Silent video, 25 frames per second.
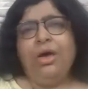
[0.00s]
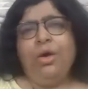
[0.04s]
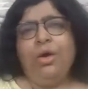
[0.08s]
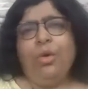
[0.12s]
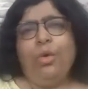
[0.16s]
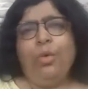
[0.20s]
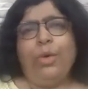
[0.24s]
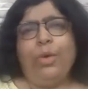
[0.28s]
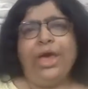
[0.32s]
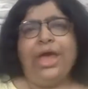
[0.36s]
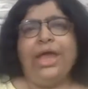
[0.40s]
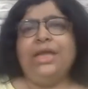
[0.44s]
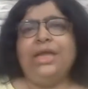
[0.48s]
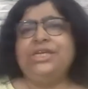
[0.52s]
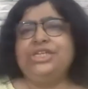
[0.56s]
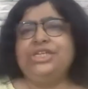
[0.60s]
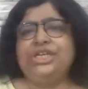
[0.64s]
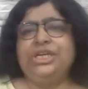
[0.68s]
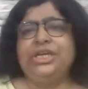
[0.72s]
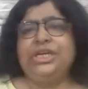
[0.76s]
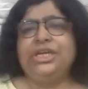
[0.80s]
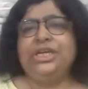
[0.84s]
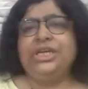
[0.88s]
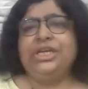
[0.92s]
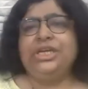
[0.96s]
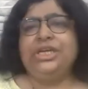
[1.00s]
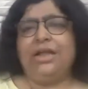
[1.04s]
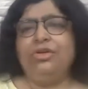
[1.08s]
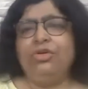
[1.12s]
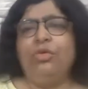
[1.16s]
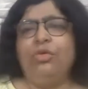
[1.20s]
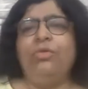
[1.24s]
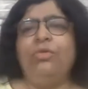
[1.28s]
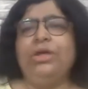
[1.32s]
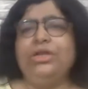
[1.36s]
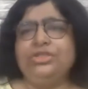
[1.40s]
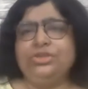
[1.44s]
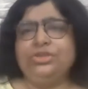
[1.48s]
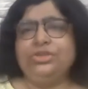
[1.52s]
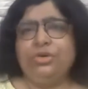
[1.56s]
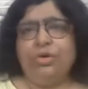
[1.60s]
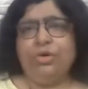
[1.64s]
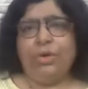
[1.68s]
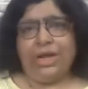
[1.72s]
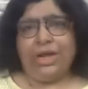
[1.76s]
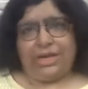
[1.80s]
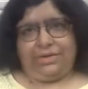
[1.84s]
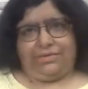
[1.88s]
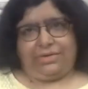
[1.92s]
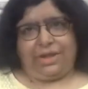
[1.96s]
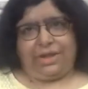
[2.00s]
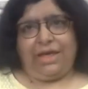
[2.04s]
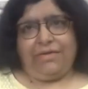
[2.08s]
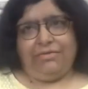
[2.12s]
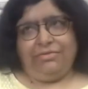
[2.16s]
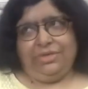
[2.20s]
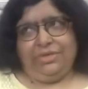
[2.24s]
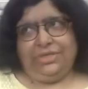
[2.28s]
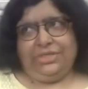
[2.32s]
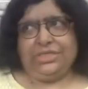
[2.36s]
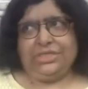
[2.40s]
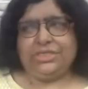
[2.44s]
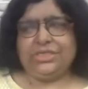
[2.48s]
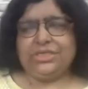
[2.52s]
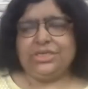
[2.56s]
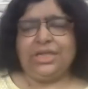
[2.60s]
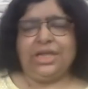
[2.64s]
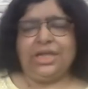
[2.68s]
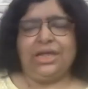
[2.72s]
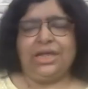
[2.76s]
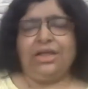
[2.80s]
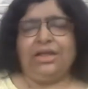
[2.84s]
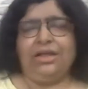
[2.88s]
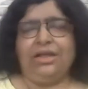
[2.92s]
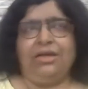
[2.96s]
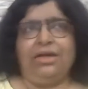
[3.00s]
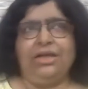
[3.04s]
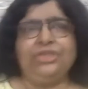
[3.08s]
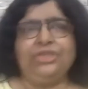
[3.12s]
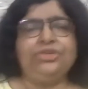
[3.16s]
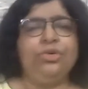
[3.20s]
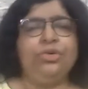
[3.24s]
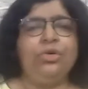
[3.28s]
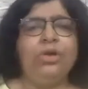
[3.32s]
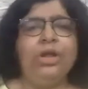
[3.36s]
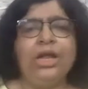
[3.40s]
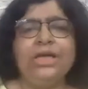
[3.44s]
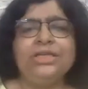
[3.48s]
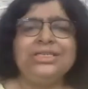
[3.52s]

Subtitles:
where she had nowhere to go. And we just I told her,